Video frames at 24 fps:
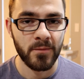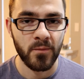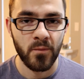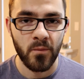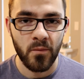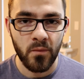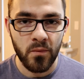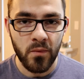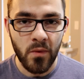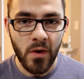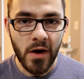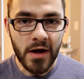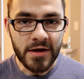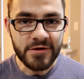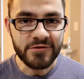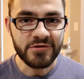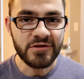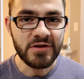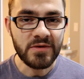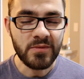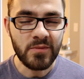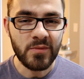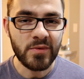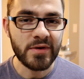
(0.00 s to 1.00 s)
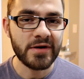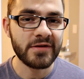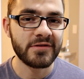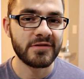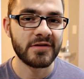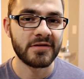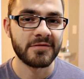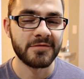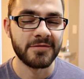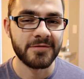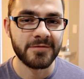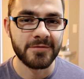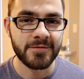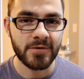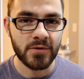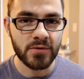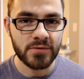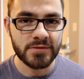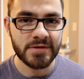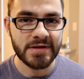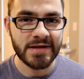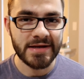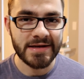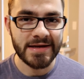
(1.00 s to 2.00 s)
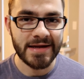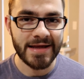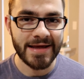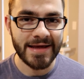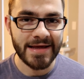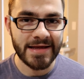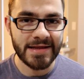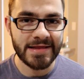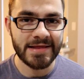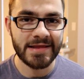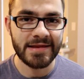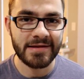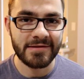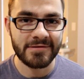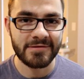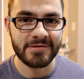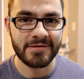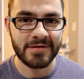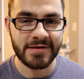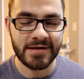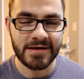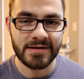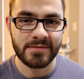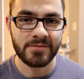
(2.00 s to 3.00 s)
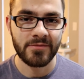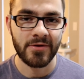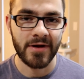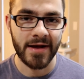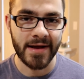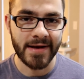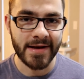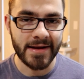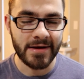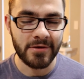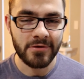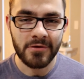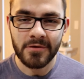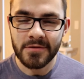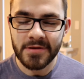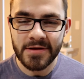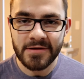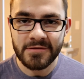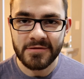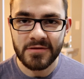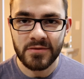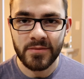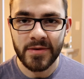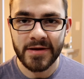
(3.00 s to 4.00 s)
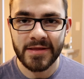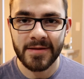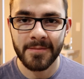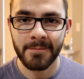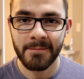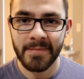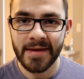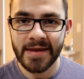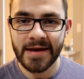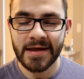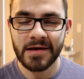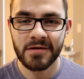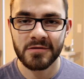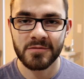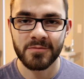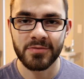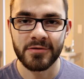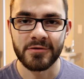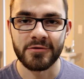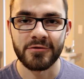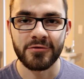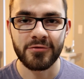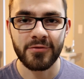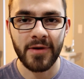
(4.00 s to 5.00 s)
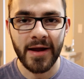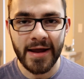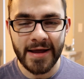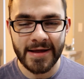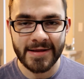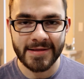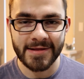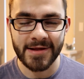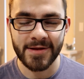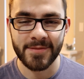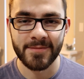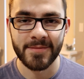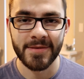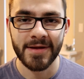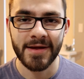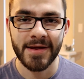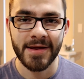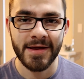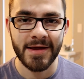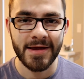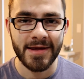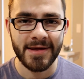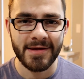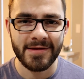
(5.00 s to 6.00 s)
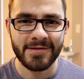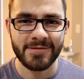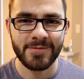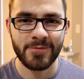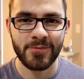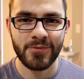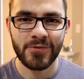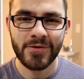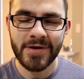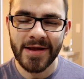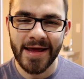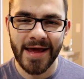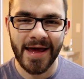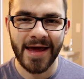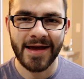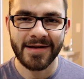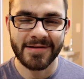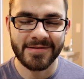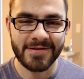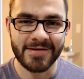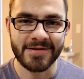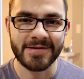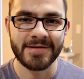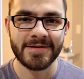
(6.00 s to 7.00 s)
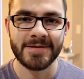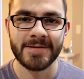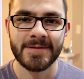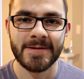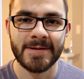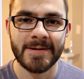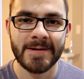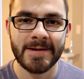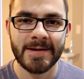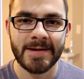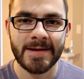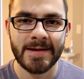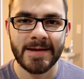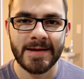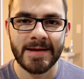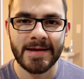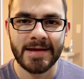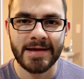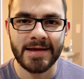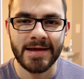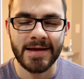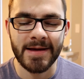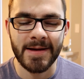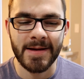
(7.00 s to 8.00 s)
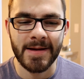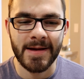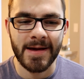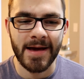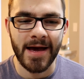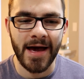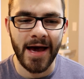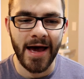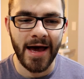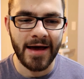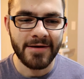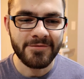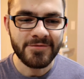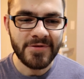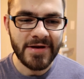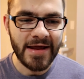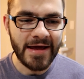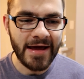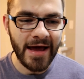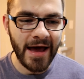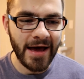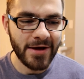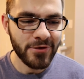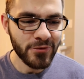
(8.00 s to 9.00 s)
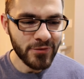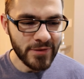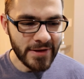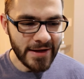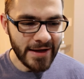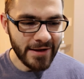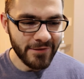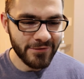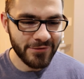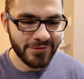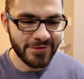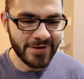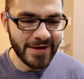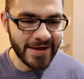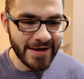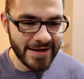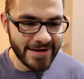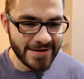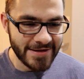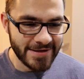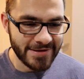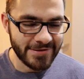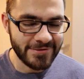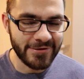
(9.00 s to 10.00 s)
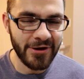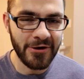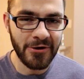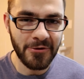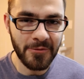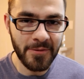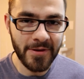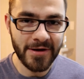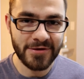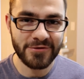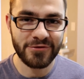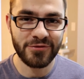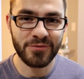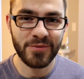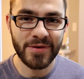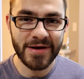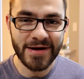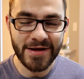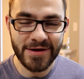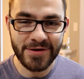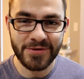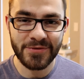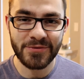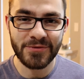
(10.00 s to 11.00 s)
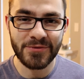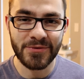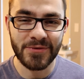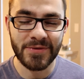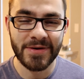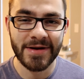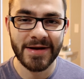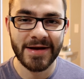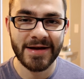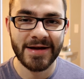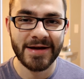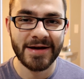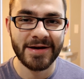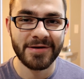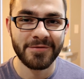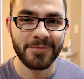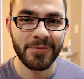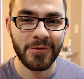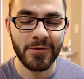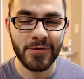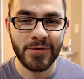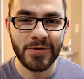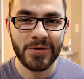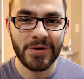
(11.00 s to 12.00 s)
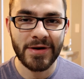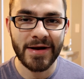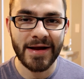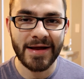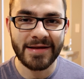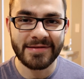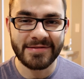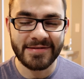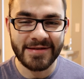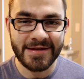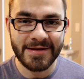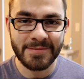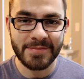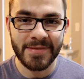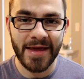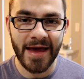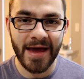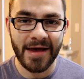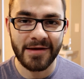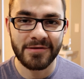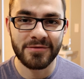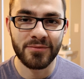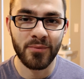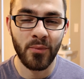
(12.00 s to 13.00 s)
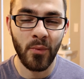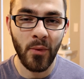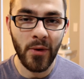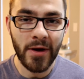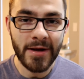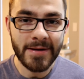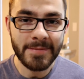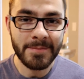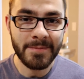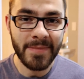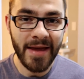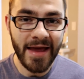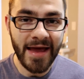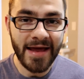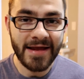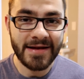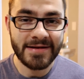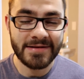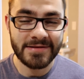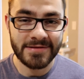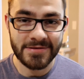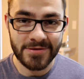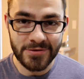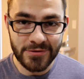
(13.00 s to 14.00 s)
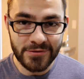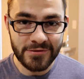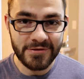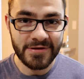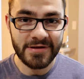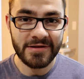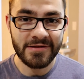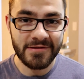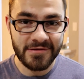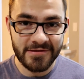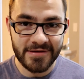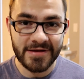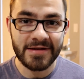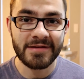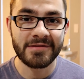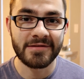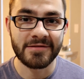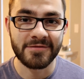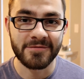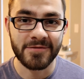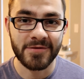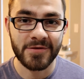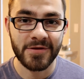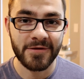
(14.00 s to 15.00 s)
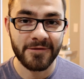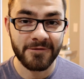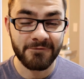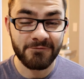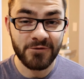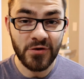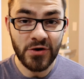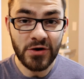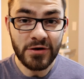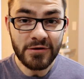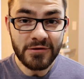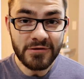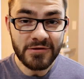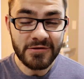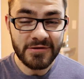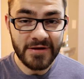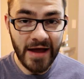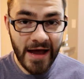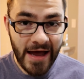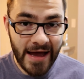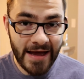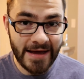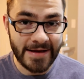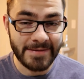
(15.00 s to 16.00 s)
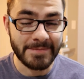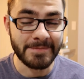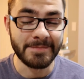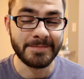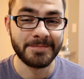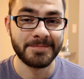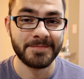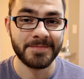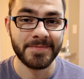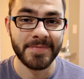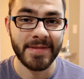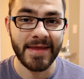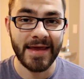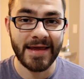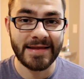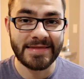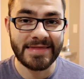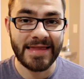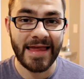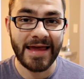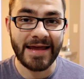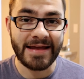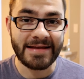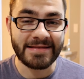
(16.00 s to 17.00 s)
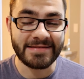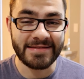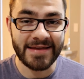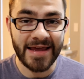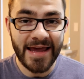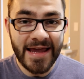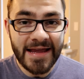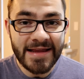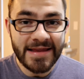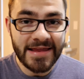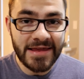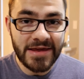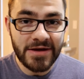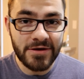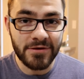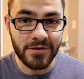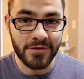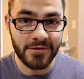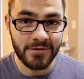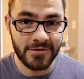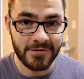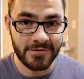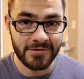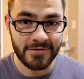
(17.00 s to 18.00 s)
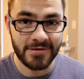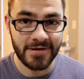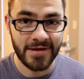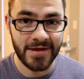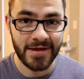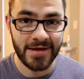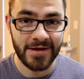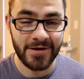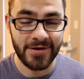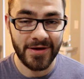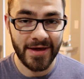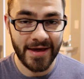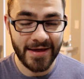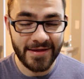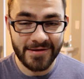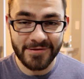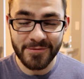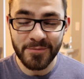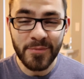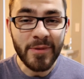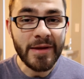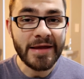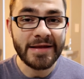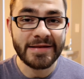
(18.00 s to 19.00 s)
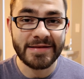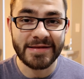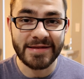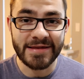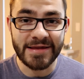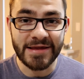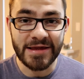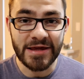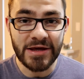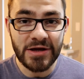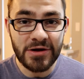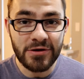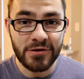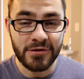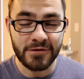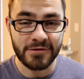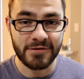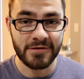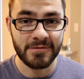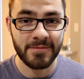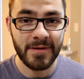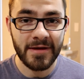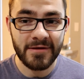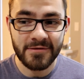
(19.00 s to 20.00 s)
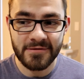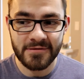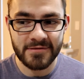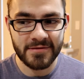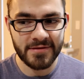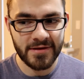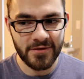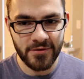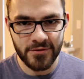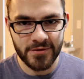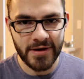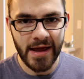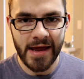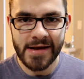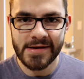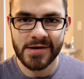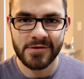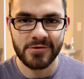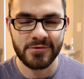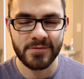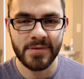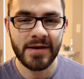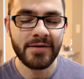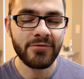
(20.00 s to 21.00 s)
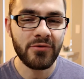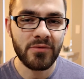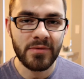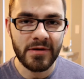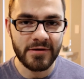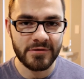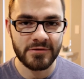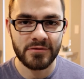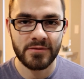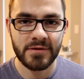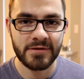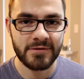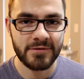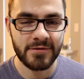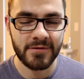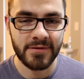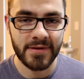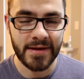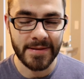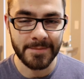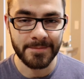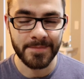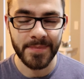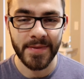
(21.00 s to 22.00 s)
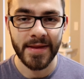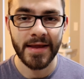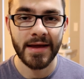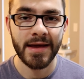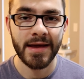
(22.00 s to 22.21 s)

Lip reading: Watching what is unfolding in this team right now, or at least the way the media is portraying them, is pretty hectic. I don't think I've seen so much ridicule for a team that has one bad losing season for the first time in like 10 years. Okay, it's been years, basically, or 9 years, whenever Russell went to the league.